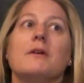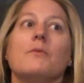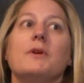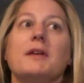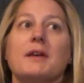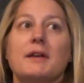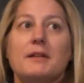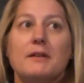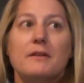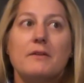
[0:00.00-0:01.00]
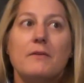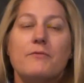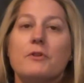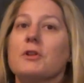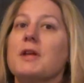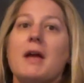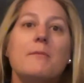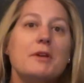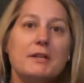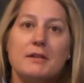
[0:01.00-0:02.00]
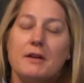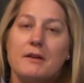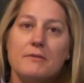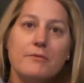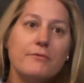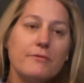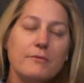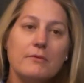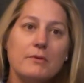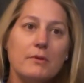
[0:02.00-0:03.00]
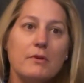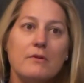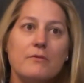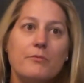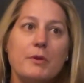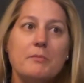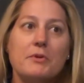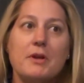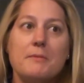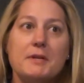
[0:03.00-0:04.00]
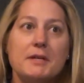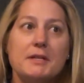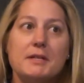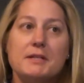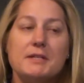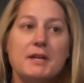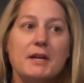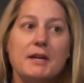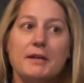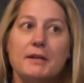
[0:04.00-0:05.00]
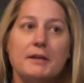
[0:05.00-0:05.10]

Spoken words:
We get the full gamut of people coming in and saying,